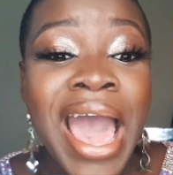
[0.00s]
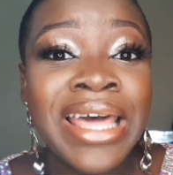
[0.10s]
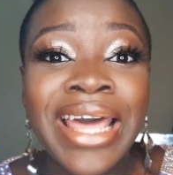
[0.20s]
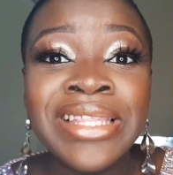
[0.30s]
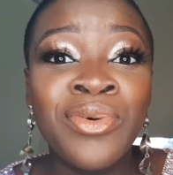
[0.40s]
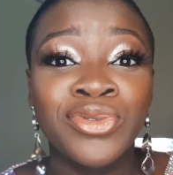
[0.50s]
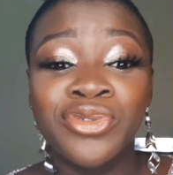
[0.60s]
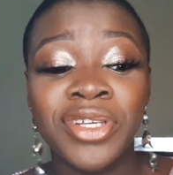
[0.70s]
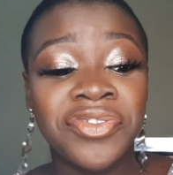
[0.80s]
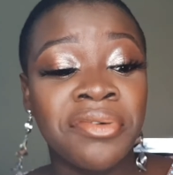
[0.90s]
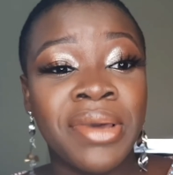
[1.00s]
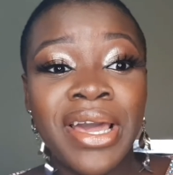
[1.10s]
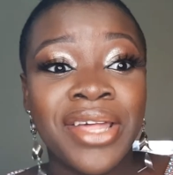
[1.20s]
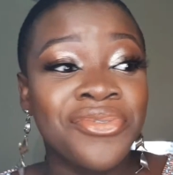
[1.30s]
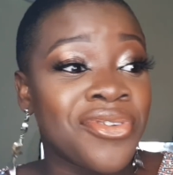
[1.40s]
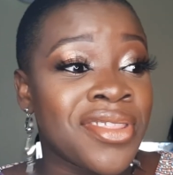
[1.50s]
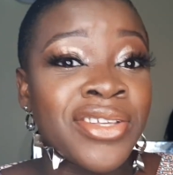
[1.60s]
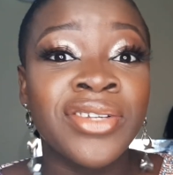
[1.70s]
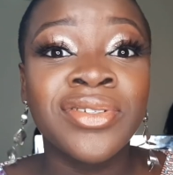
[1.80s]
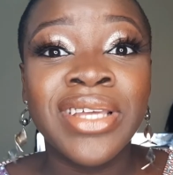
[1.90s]
And I didn't want to just throw my hand for
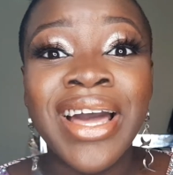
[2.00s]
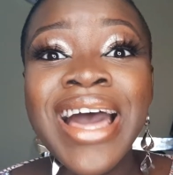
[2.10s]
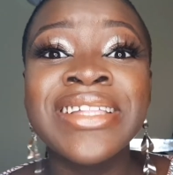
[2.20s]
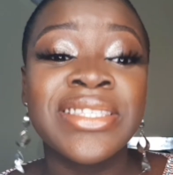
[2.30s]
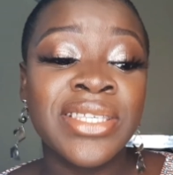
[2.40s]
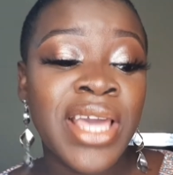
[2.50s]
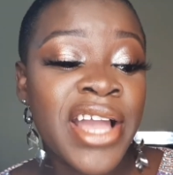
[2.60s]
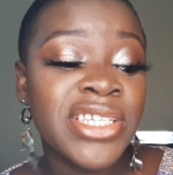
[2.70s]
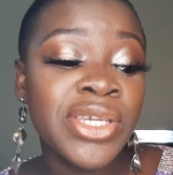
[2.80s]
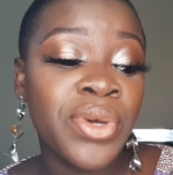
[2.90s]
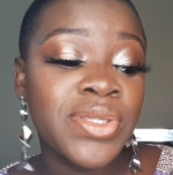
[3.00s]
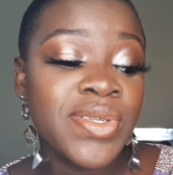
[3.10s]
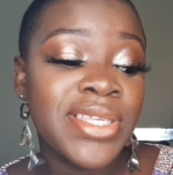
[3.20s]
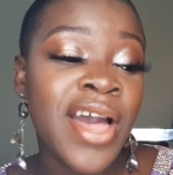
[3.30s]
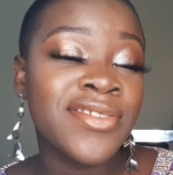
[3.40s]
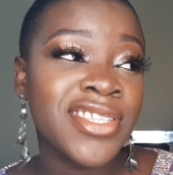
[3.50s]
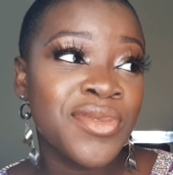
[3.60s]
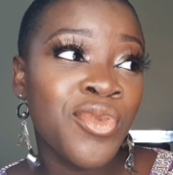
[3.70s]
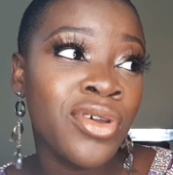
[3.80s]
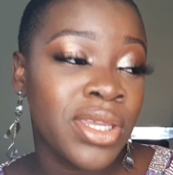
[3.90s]
that. I told her, Auntie, I actually went to his house
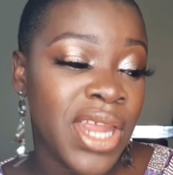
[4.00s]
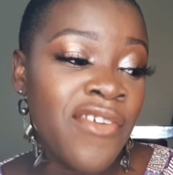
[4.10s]
this morning.